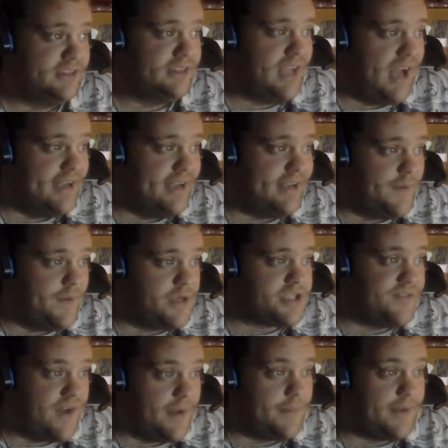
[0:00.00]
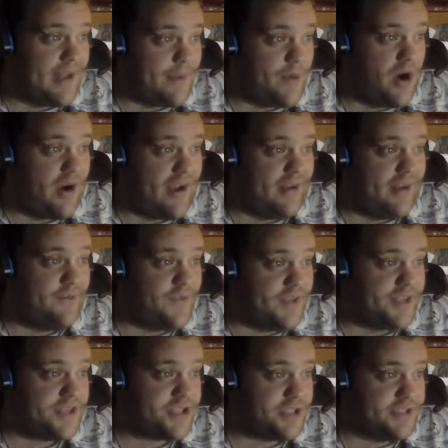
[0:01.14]
I and others defined by main cap are advocating for the
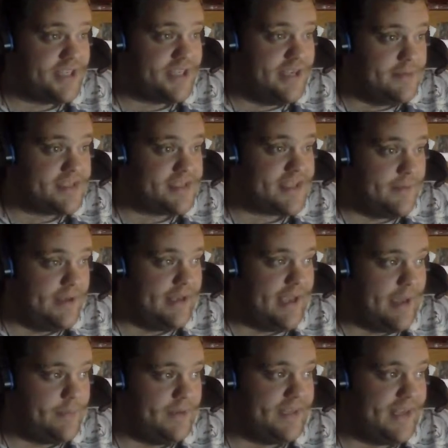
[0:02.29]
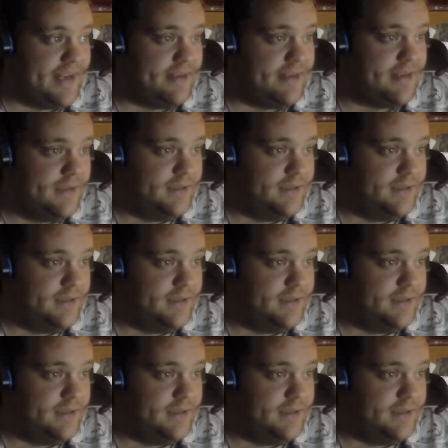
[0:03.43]
digital teams that main cap indicated